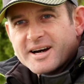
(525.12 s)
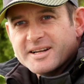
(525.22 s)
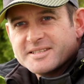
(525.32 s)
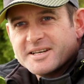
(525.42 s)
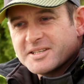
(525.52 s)

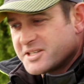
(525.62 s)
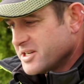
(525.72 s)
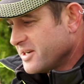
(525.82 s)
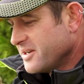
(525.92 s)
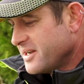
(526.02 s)
can't touch
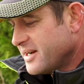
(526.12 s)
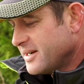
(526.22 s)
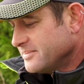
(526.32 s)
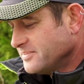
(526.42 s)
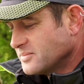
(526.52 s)

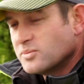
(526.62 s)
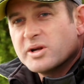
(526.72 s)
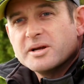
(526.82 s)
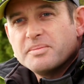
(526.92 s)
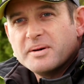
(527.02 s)
on
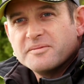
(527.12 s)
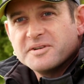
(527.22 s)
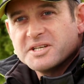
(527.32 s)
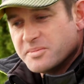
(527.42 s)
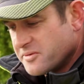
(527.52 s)
winter bomb
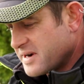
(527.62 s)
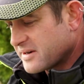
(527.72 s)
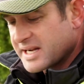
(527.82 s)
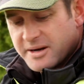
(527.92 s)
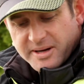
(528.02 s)
fishing
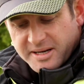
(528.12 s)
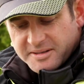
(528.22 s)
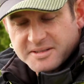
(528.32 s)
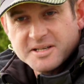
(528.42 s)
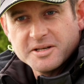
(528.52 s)
without going
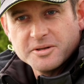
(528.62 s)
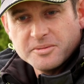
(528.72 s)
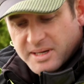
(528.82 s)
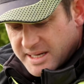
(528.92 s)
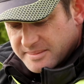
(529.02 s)
on
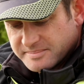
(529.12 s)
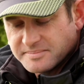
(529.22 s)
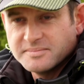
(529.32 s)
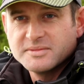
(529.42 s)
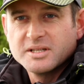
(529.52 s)
to
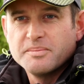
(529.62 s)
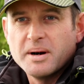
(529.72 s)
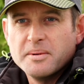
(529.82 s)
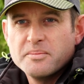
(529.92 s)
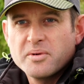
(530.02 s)
the
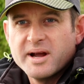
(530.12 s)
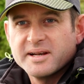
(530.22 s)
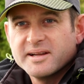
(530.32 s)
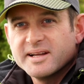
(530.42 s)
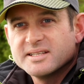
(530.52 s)
bomb and
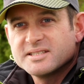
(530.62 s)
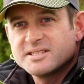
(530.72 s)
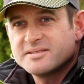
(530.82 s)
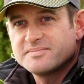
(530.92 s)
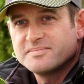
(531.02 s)
bread.
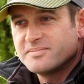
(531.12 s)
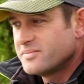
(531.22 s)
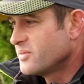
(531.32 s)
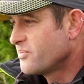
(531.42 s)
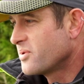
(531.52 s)
It's
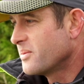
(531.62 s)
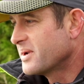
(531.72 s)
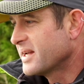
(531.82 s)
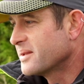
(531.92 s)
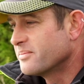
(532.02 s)

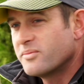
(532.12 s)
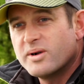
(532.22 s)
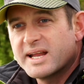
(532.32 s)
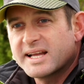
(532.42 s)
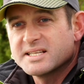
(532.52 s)
probably
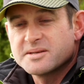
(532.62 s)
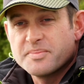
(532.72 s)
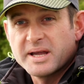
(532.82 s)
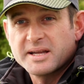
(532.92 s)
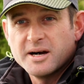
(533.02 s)
when it gets a
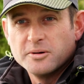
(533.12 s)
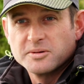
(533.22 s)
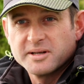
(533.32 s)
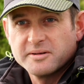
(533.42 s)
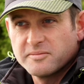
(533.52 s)
bit
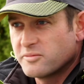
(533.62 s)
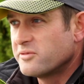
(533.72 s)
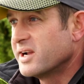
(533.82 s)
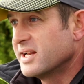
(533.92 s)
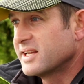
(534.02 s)
colder and
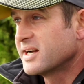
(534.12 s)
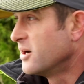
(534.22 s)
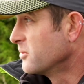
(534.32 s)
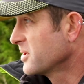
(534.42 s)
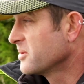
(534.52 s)
really
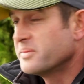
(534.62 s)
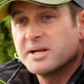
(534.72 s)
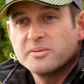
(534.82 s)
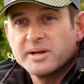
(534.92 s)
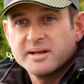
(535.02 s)
cold in the
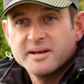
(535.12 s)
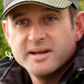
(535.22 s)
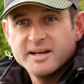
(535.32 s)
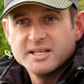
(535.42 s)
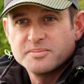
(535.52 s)
middle of winter,
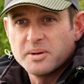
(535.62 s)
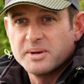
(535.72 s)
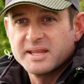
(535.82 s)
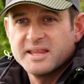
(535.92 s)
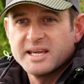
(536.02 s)
it's
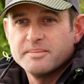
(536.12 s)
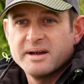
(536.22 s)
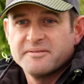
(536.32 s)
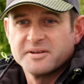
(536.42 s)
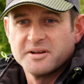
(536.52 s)
probably the
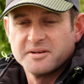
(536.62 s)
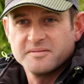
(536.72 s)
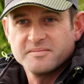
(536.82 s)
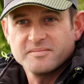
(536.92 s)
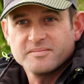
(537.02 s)
method on
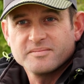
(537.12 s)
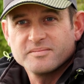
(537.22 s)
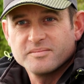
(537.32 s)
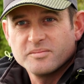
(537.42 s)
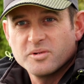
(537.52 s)

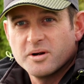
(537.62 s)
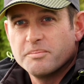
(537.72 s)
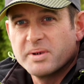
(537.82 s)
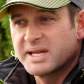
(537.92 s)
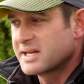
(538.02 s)

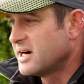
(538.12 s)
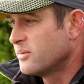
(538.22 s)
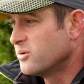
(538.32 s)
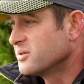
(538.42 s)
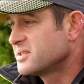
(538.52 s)
big carp
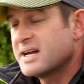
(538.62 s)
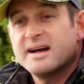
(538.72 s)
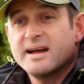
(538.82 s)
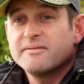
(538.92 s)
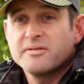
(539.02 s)
waters
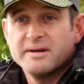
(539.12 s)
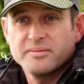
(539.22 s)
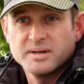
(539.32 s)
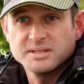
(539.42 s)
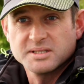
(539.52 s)
and for
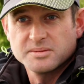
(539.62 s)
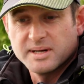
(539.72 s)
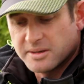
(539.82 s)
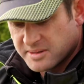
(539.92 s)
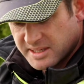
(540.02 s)
F1s as
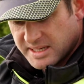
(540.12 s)
well.